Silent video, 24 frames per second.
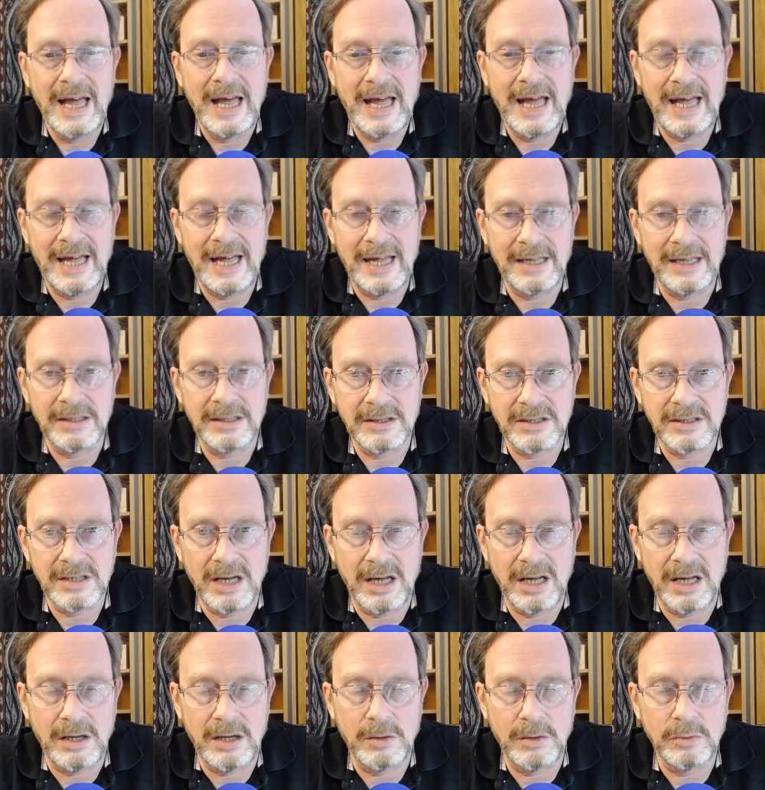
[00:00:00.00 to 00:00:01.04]
and
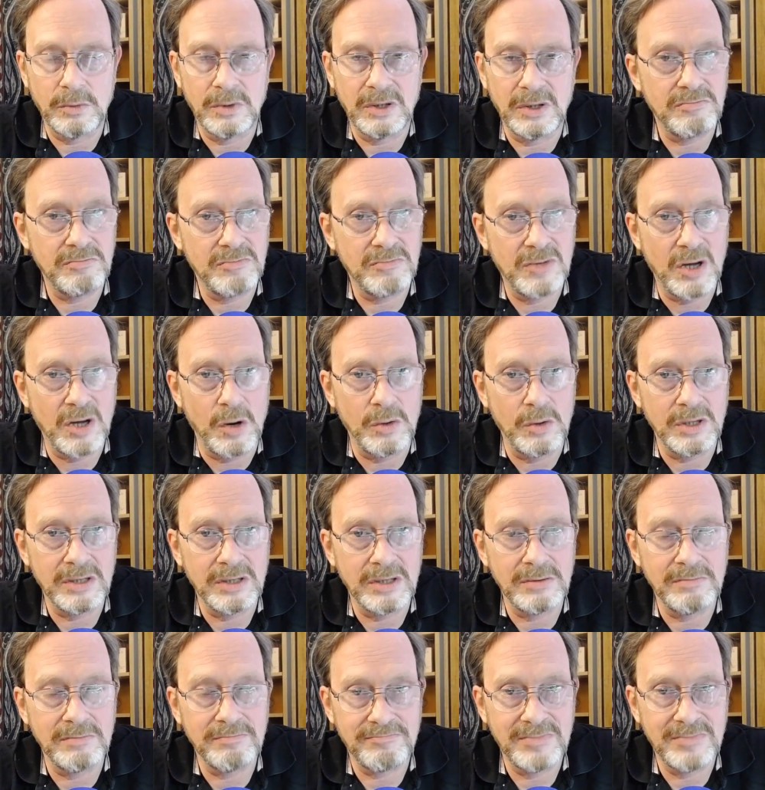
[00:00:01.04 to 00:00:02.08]
uh, we'll go
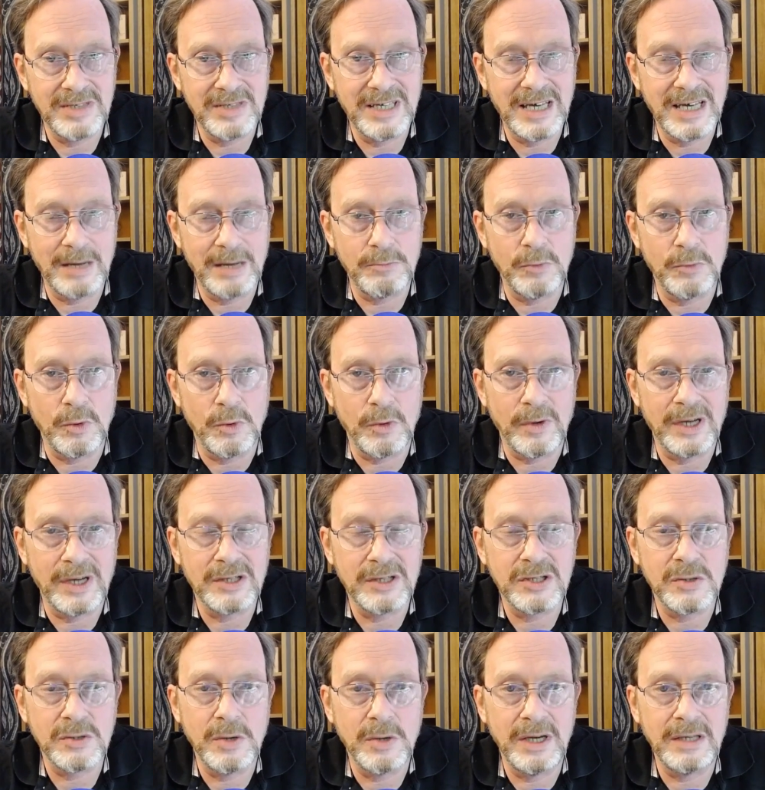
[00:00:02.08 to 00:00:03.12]
and get more
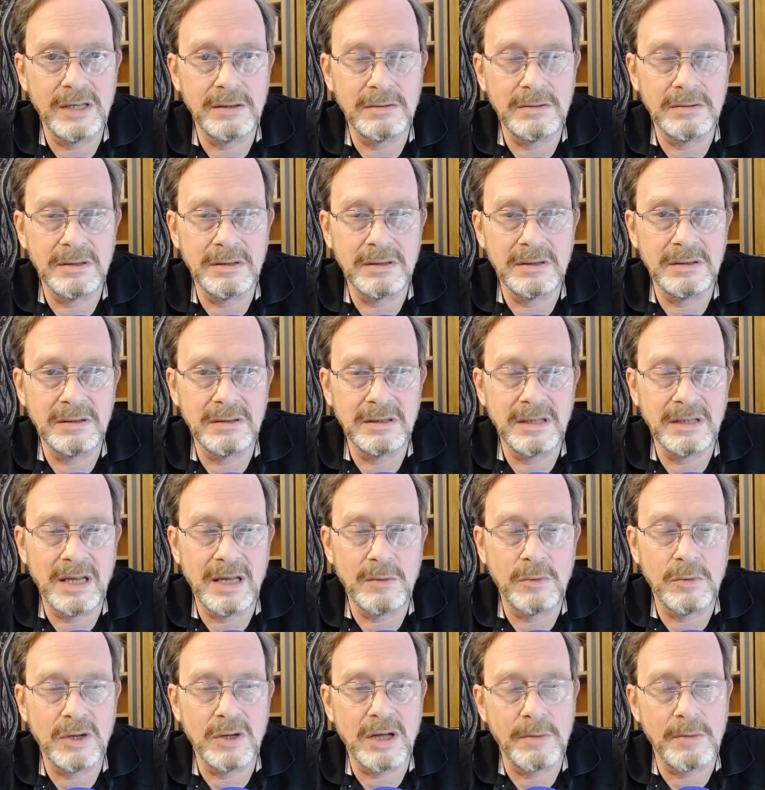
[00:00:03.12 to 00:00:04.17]
into it, and
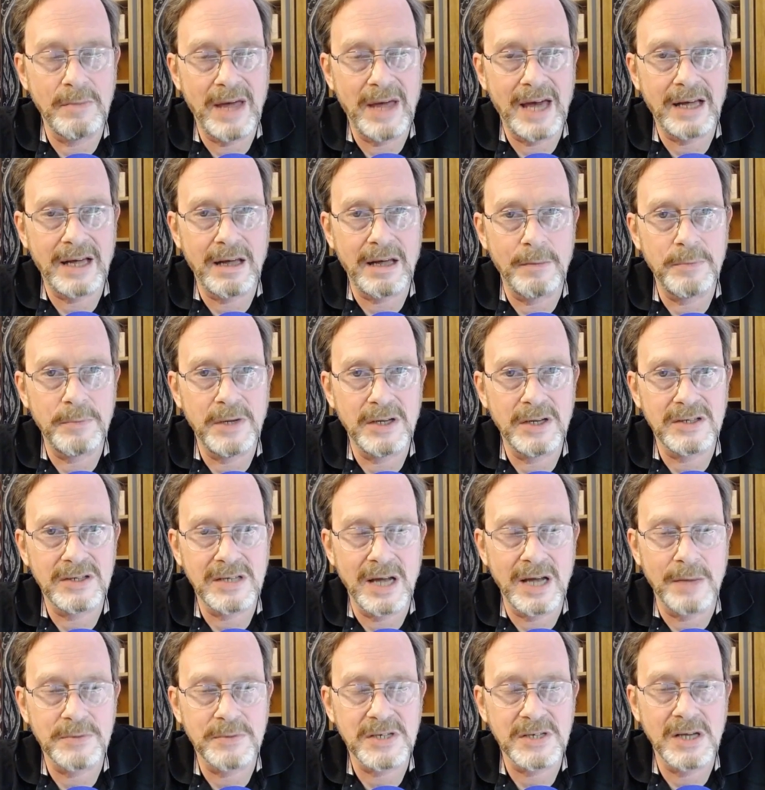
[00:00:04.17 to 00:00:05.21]
then we'll come back up here
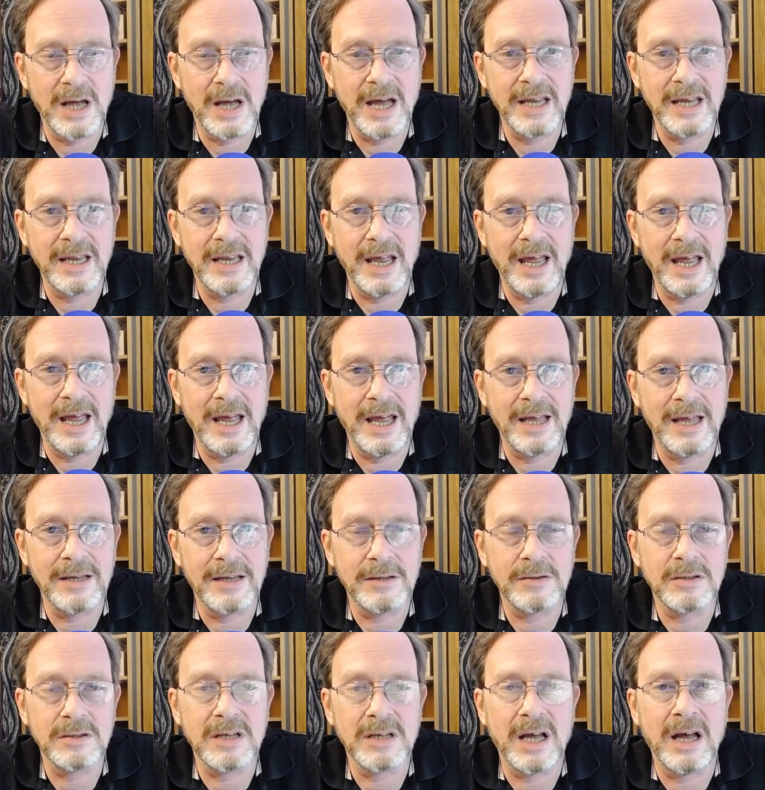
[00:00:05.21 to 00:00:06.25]
topside
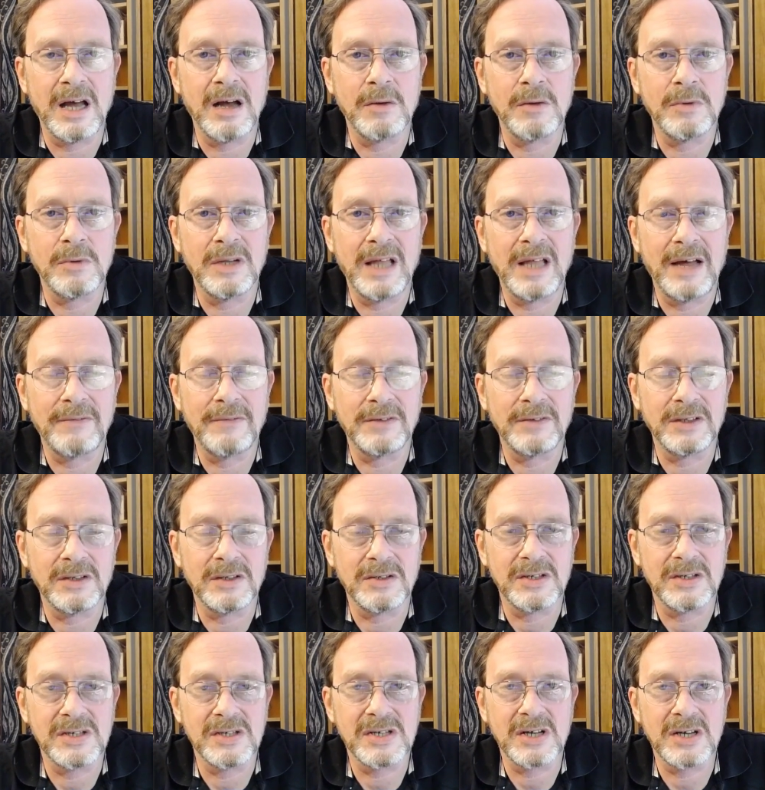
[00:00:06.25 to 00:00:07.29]
and uh, we'll have a little
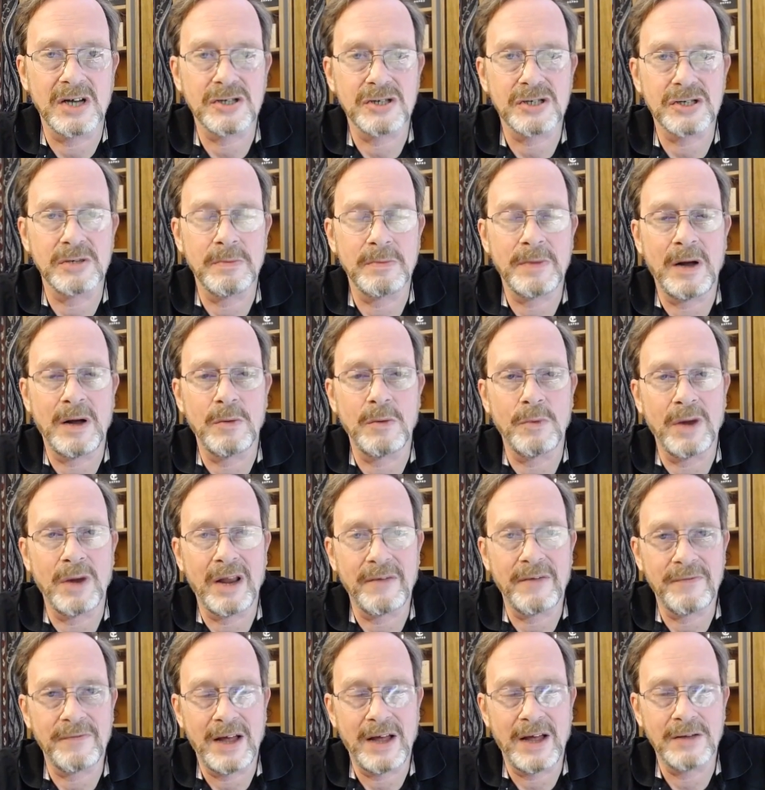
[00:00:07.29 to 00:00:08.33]
discussion about what
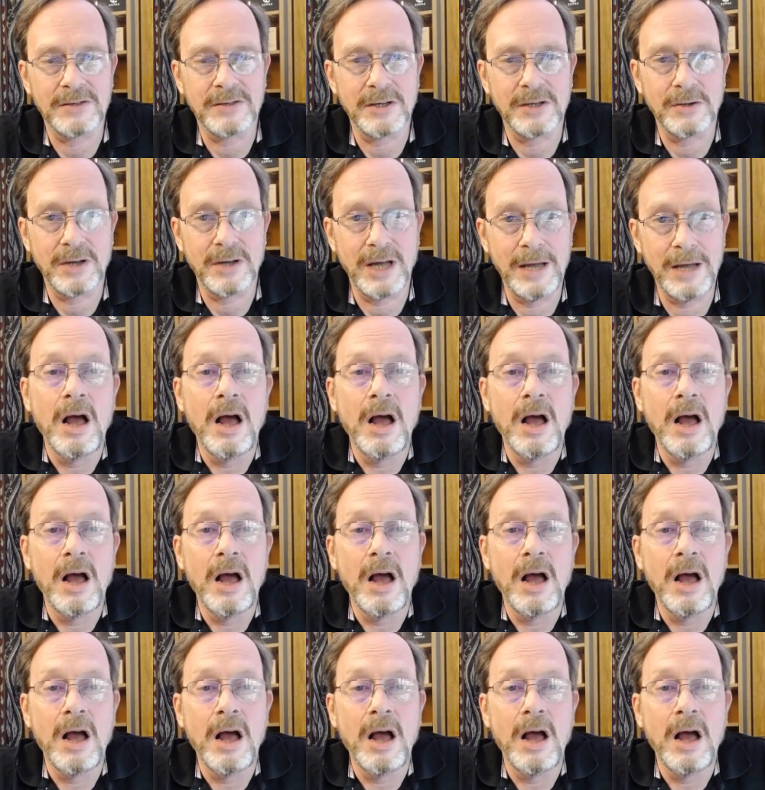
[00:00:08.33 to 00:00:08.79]
I found, okay?